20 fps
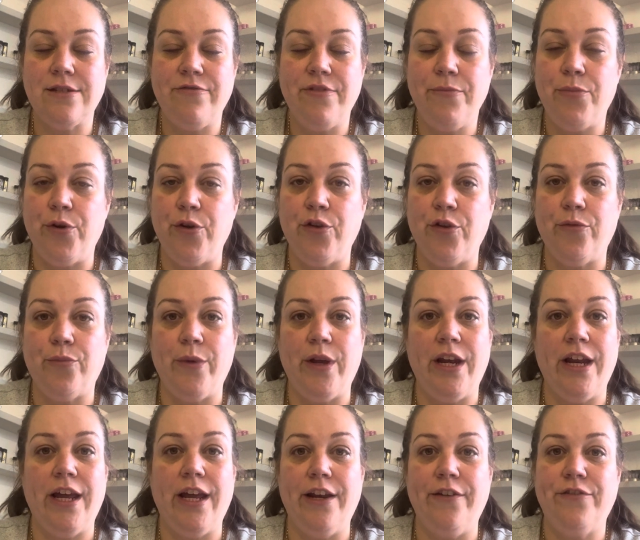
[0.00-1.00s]
of improvement
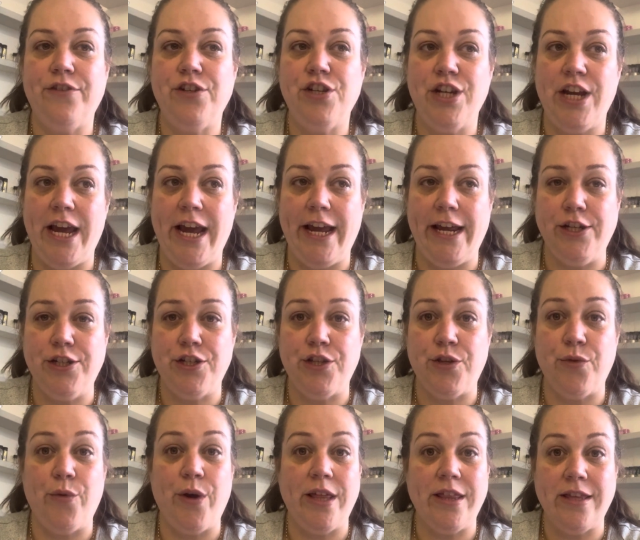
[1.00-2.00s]
and have changed
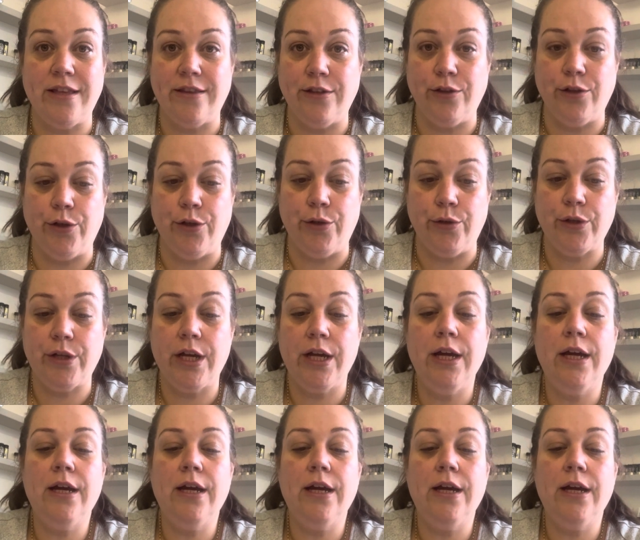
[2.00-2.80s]
the way that they look.